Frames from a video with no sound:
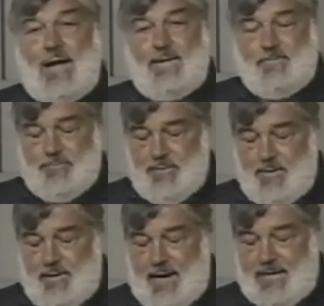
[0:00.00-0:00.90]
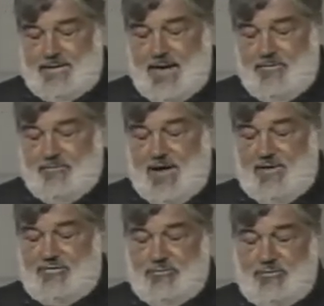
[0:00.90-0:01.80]
One,
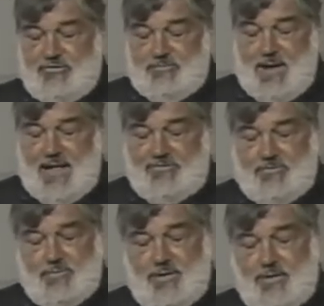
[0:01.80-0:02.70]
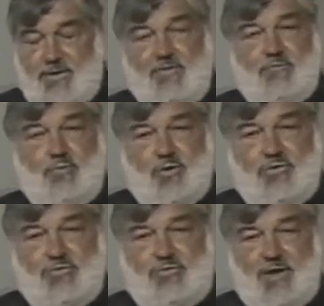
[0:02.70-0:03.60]
identifies the responsibility
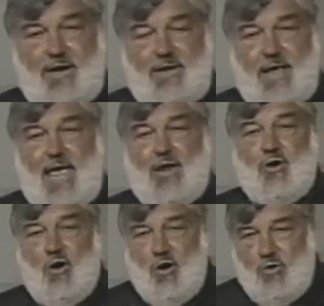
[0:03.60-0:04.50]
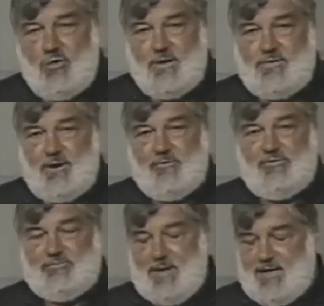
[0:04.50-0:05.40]
of purchasing and
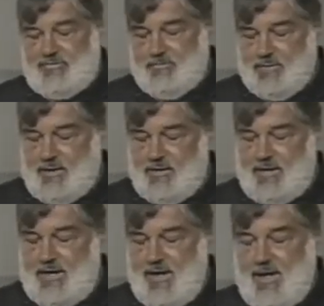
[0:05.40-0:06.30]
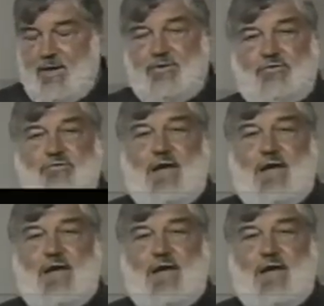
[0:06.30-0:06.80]
only their responsibility